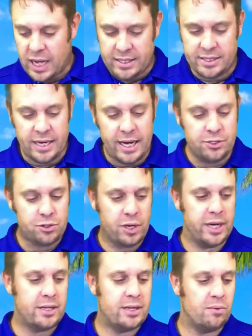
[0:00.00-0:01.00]
And today's
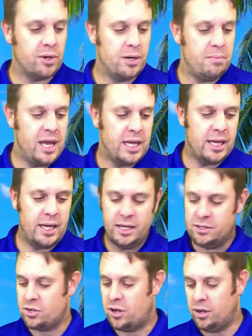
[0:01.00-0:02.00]
drink that we're going to make
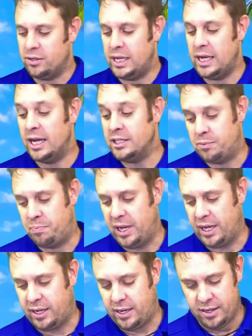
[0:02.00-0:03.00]
is called the Ice
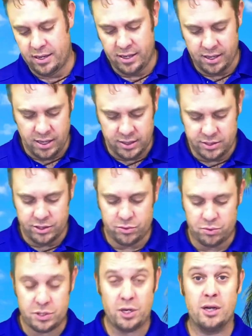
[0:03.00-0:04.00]
Pick, since
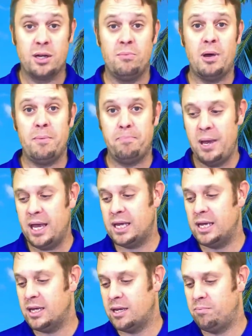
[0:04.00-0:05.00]
we're talking about
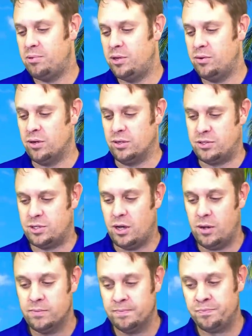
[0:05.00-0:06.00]
picking computers.
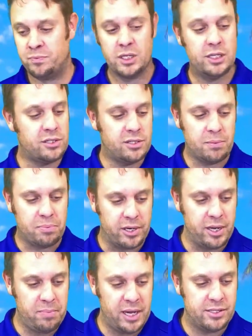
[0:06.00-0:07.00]
So this is a
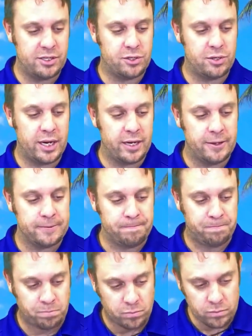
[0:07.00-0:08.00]
pretty basic drink.
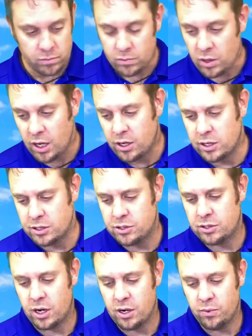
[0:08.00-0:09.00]
Going to
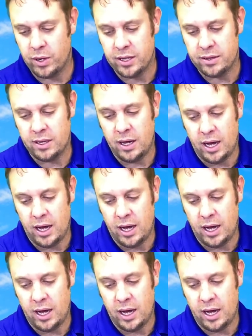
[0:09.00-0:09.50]
start with